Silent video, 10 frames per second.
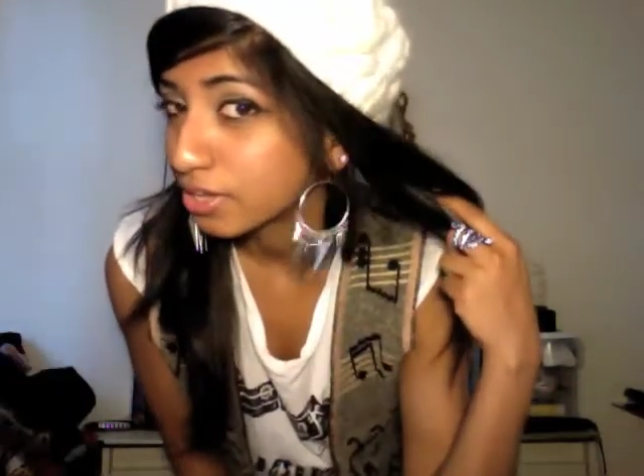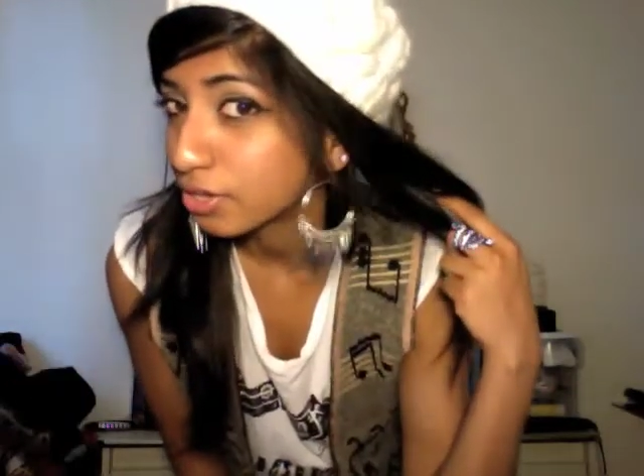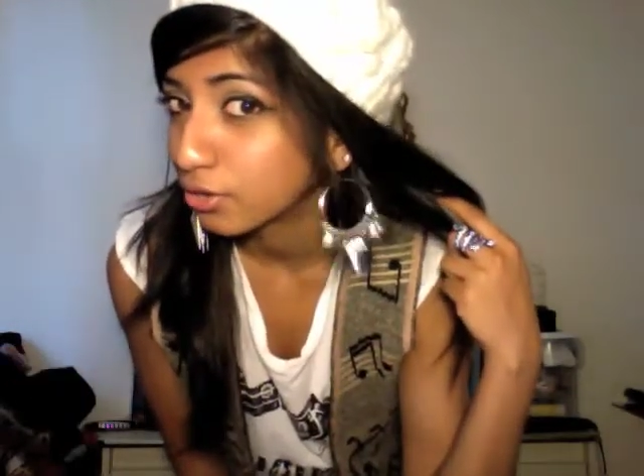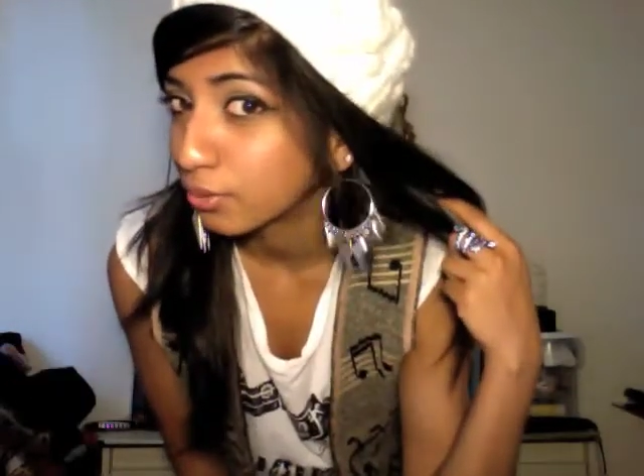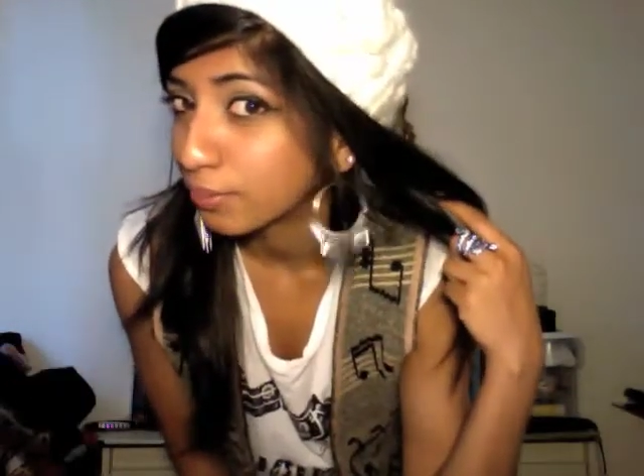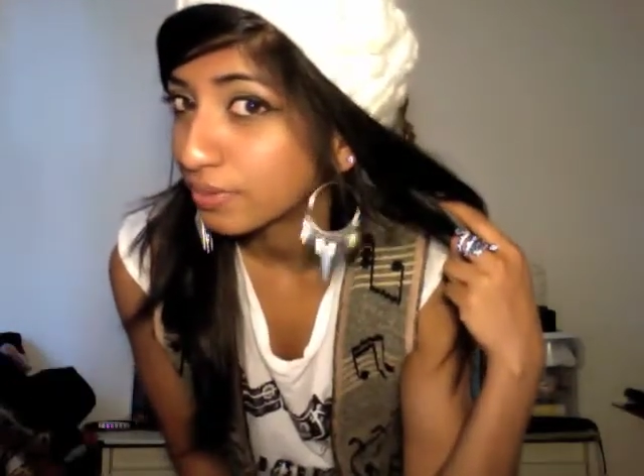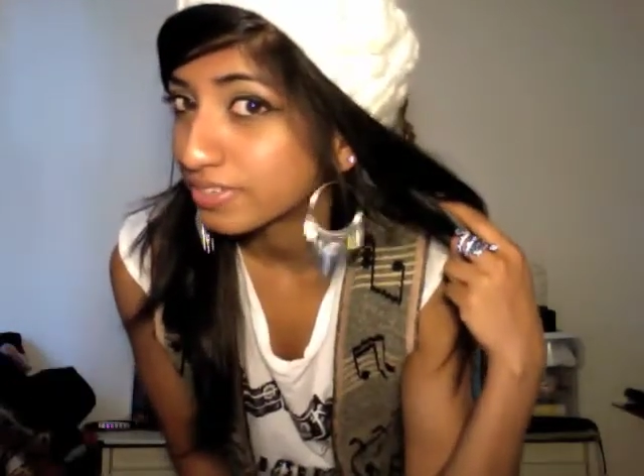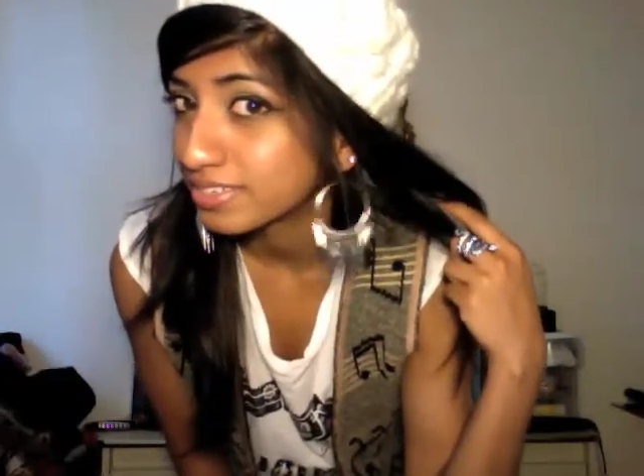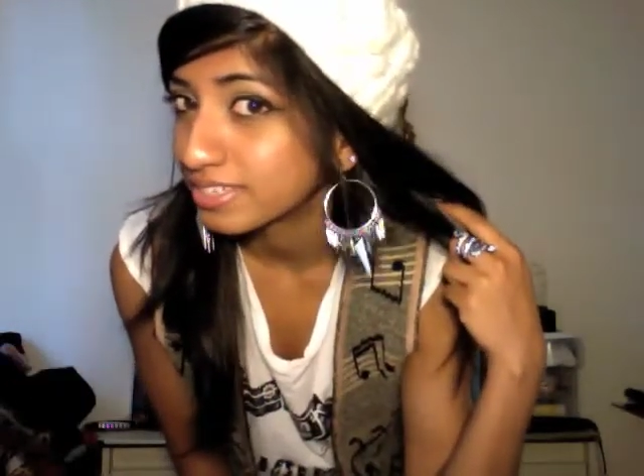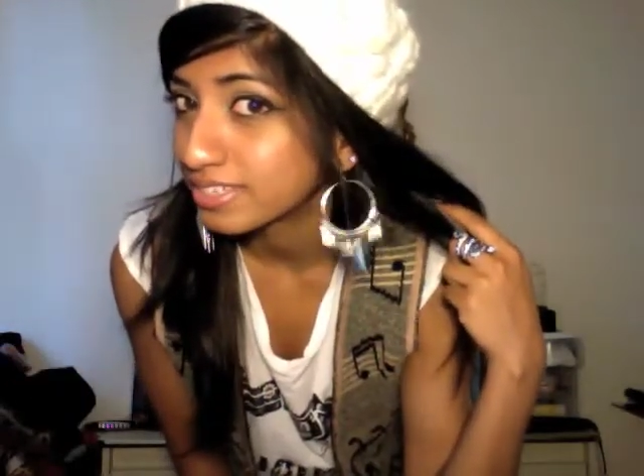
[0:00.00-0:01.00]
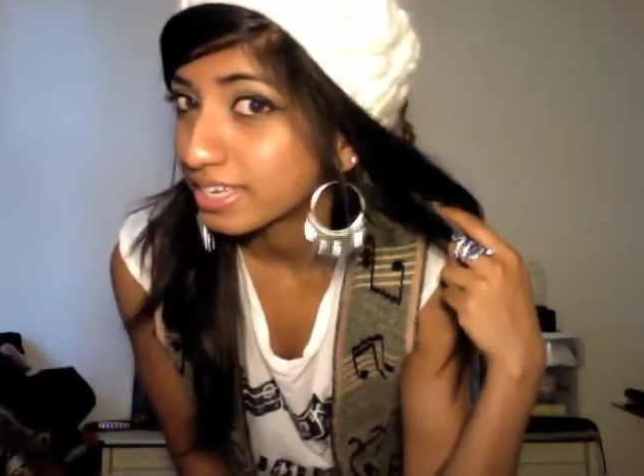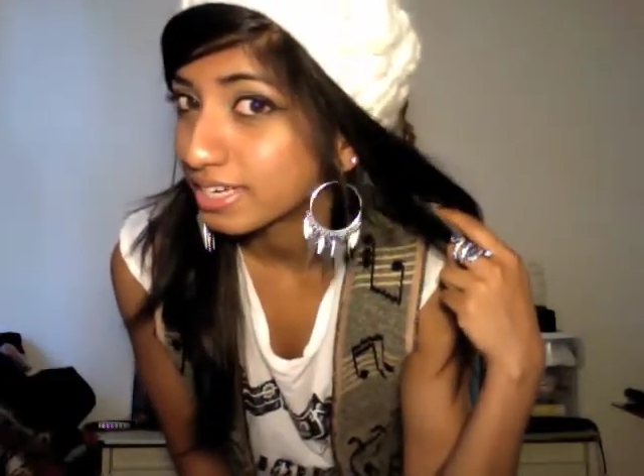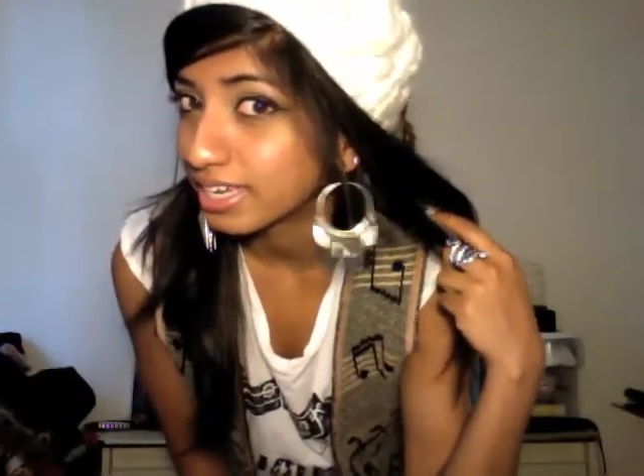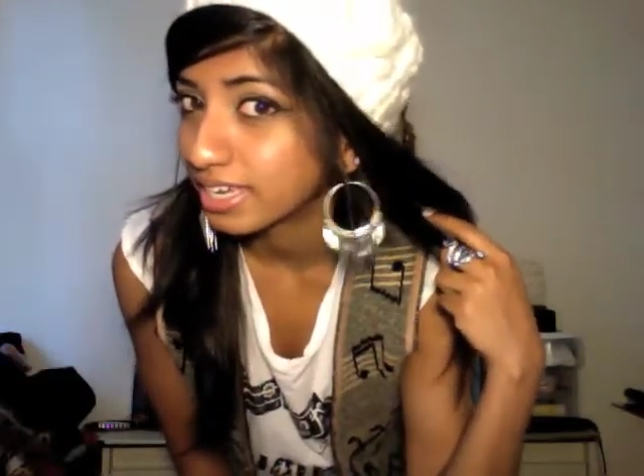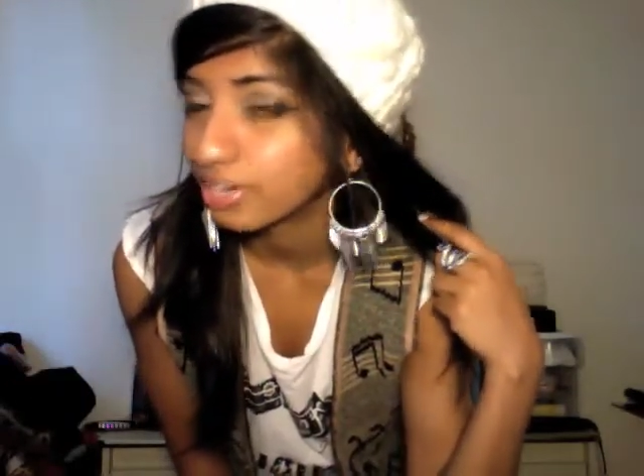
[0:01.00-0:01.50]
hoop
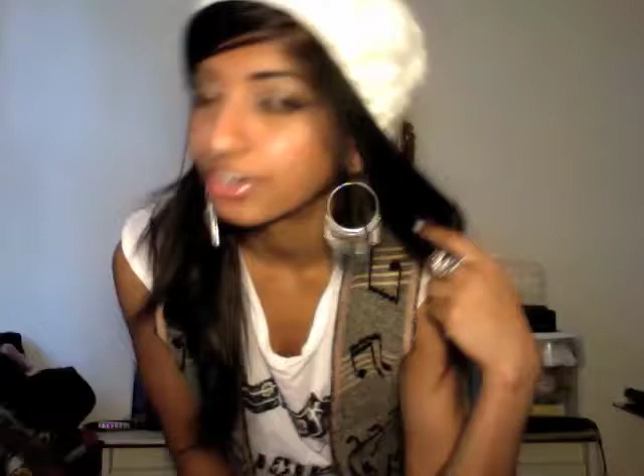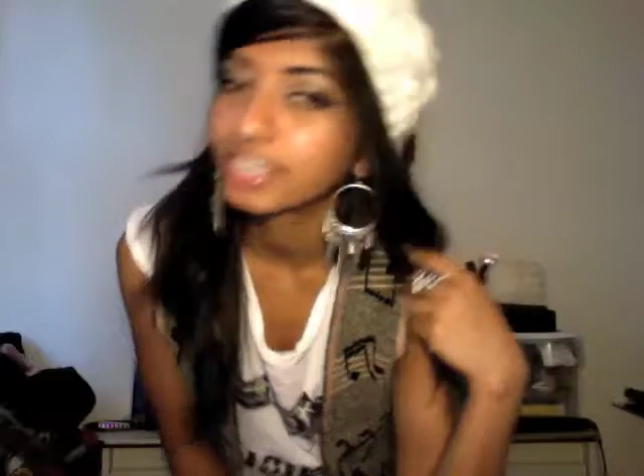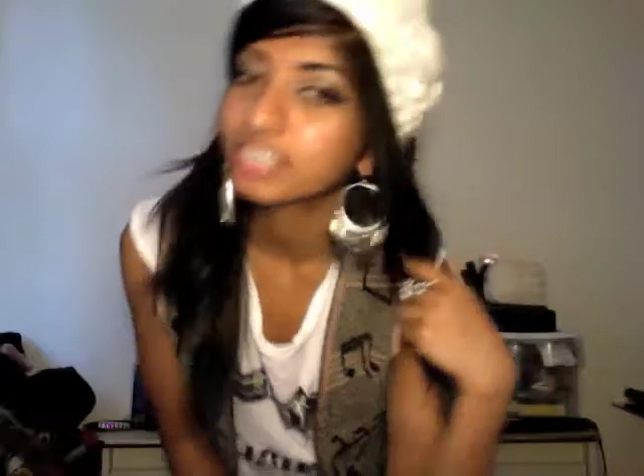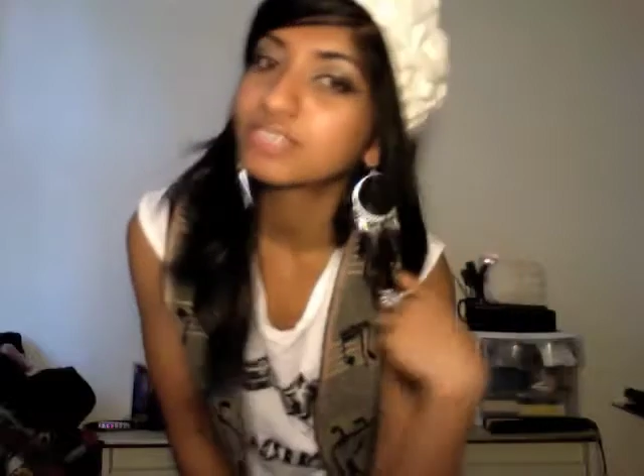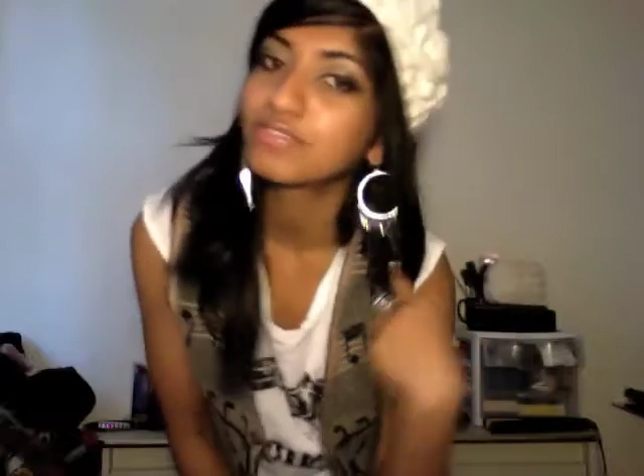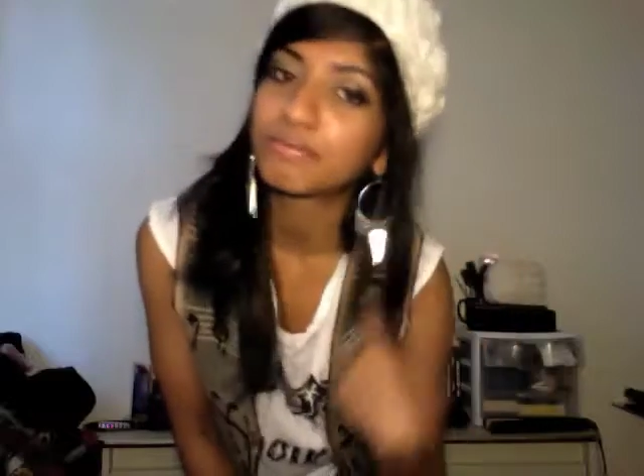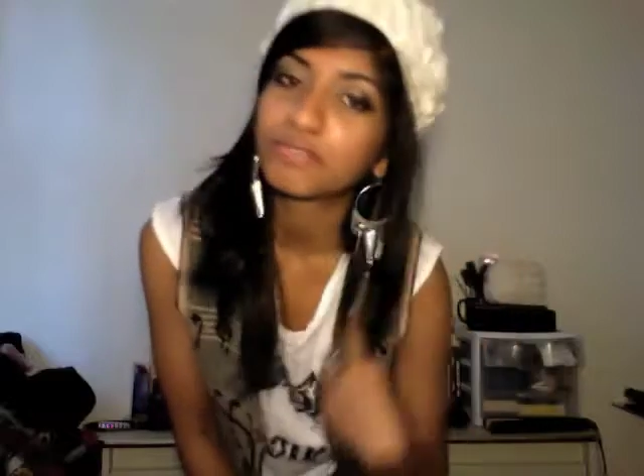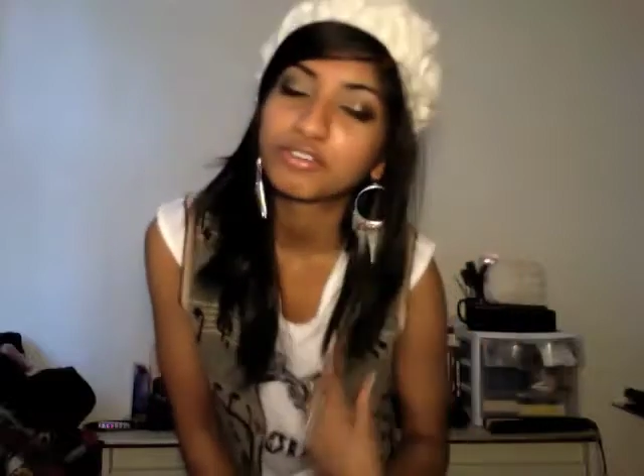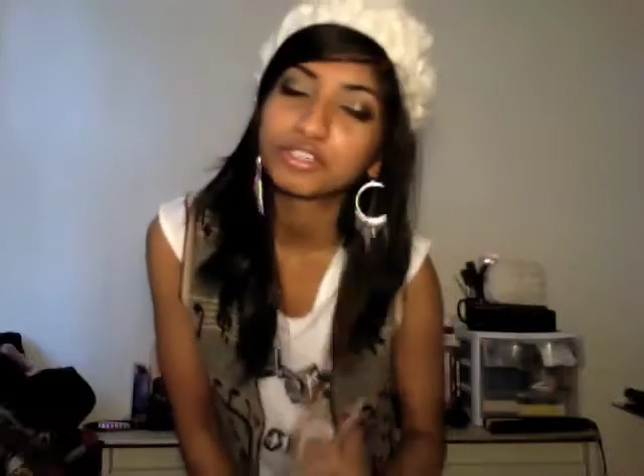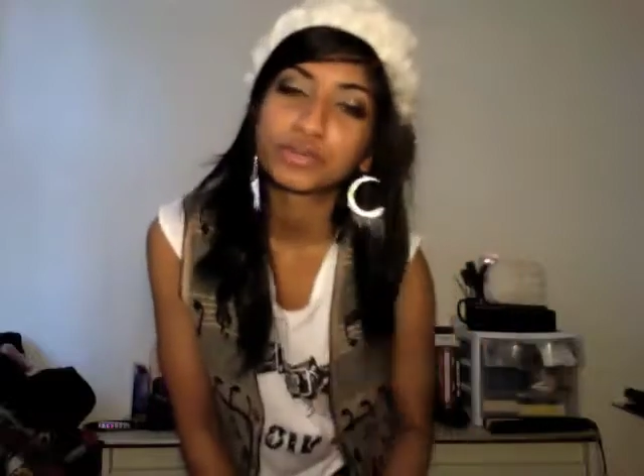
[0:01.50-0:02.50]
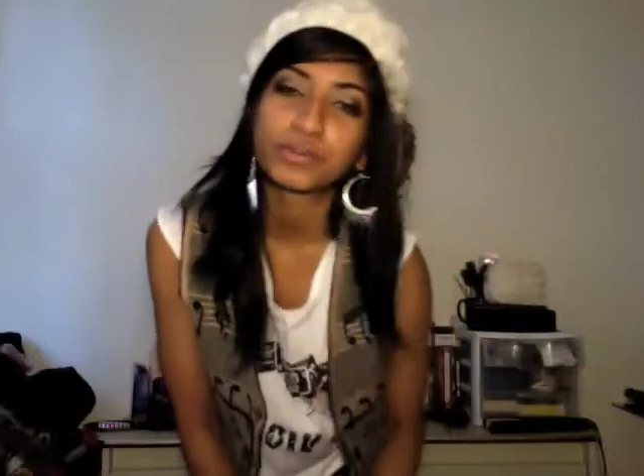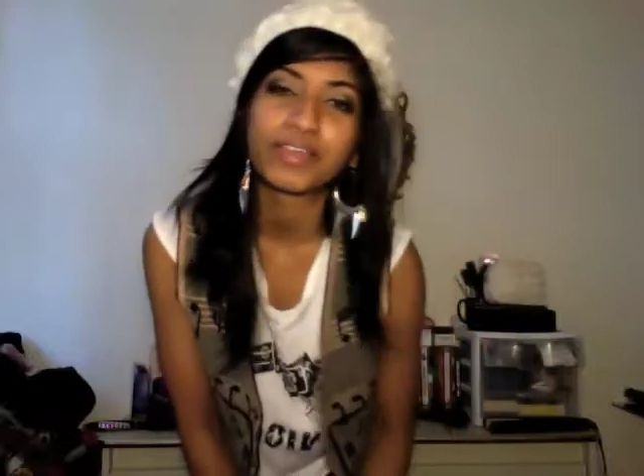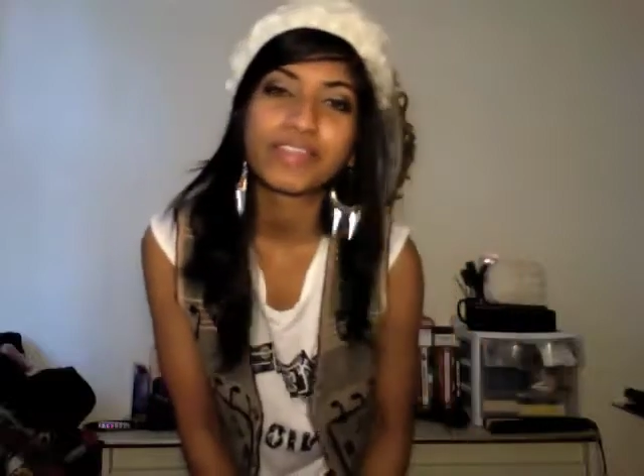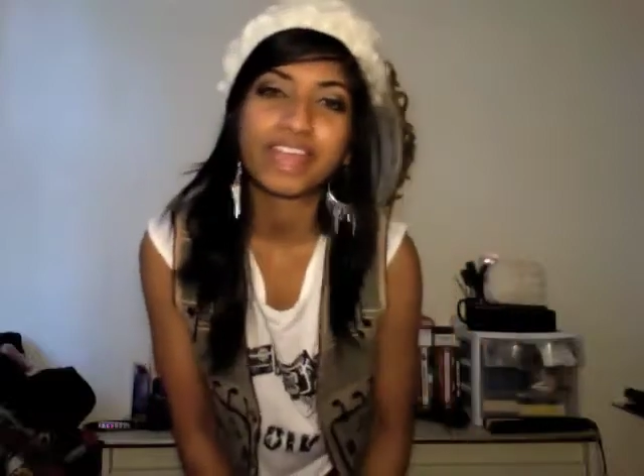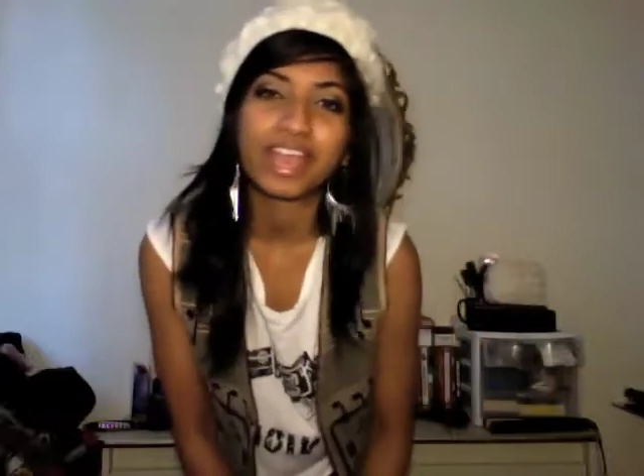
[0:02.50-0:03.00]
studly earrings from Forever
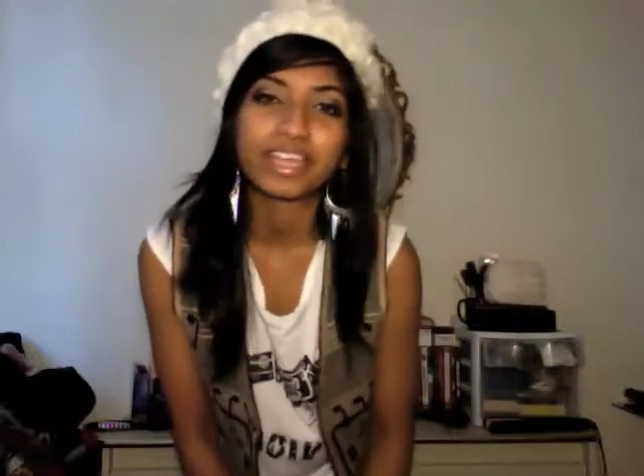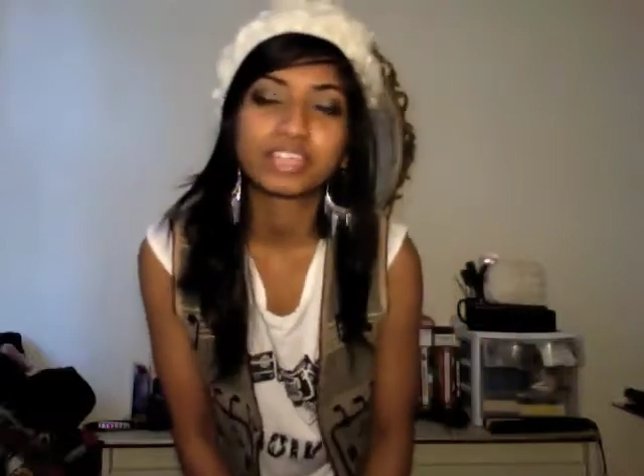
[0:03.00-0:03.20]
21 that